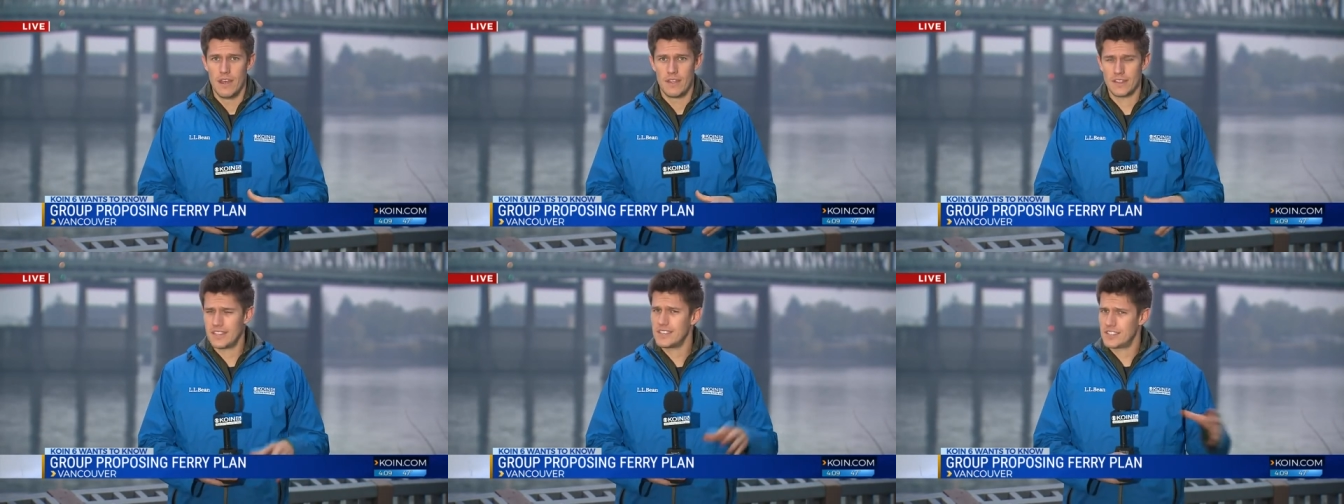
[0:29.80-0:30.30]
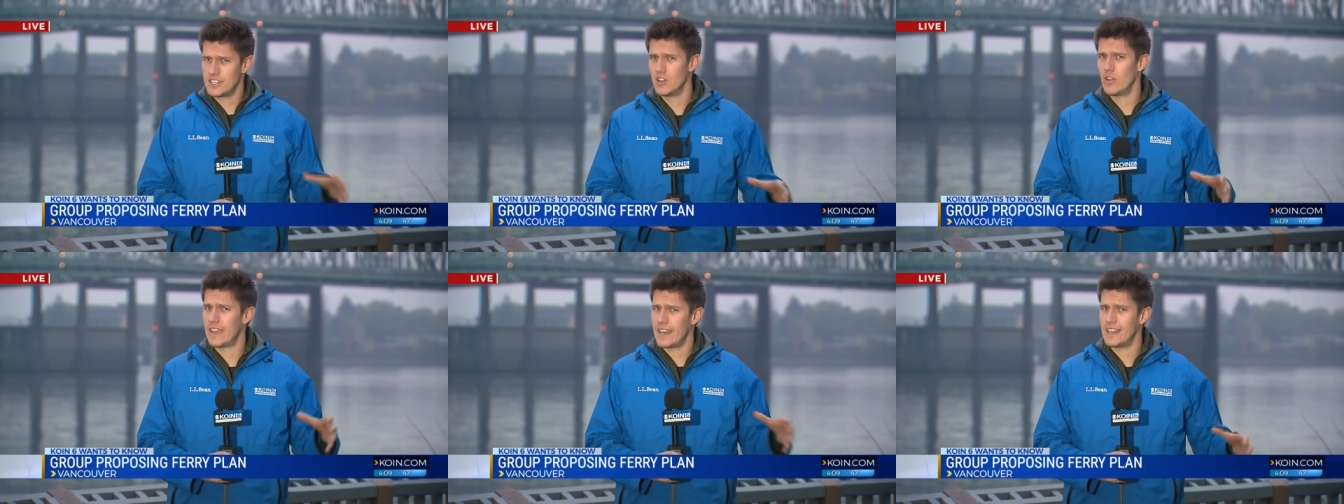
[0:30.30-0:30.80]
this is
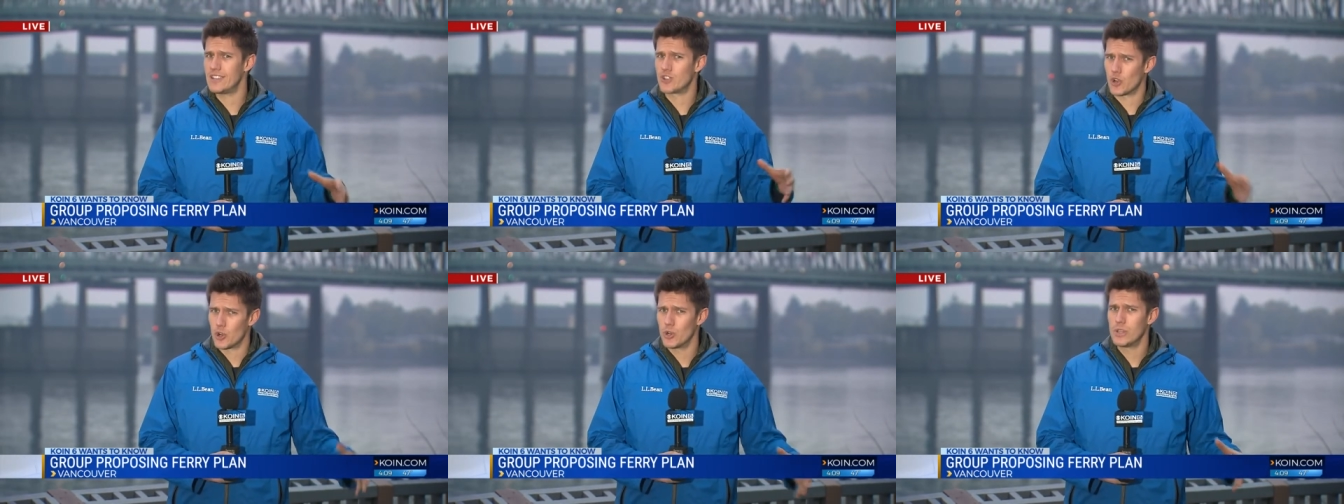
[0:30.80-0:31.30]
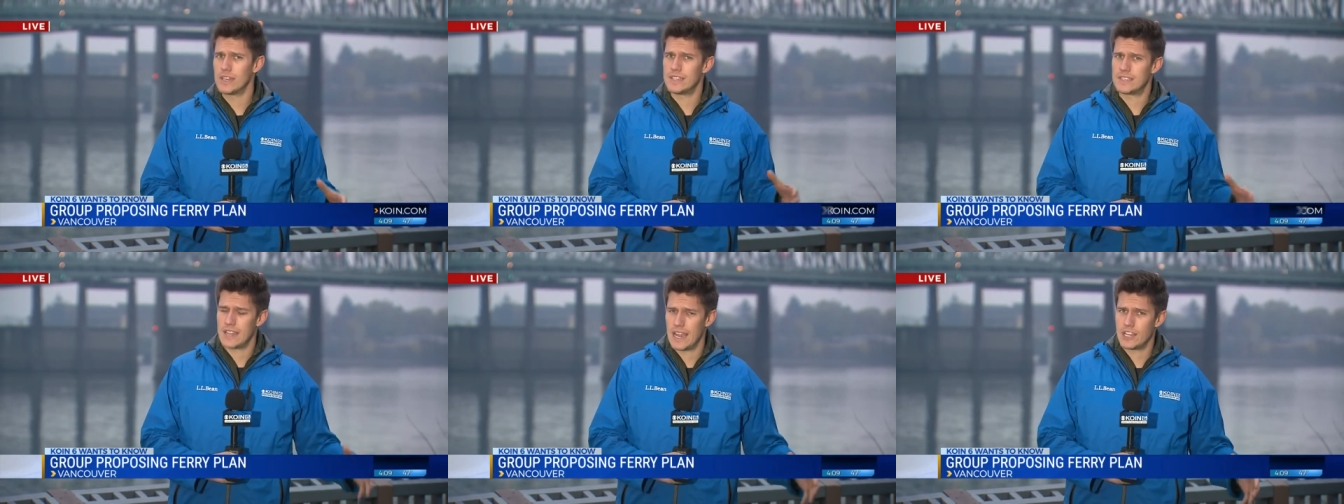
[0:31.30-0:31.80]
still in its early
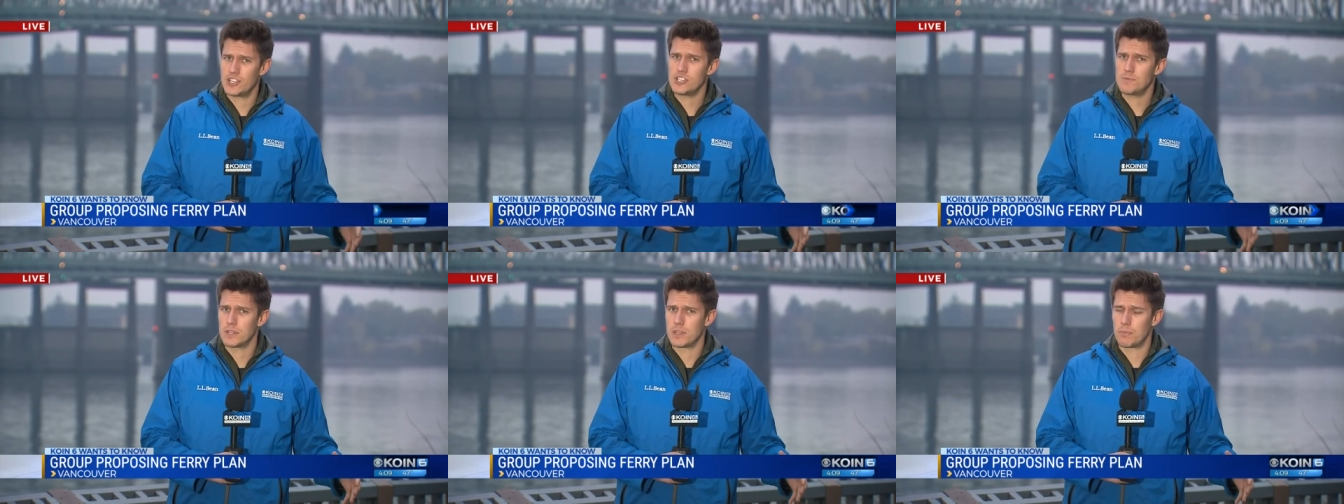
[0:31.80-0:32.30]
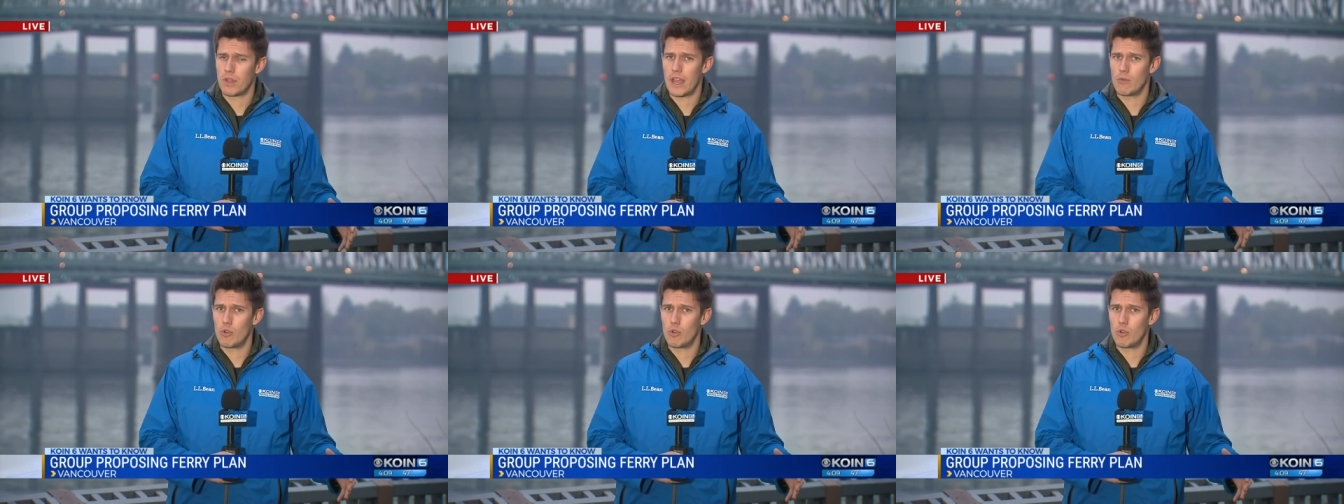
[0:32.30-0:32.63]
stages, but the plan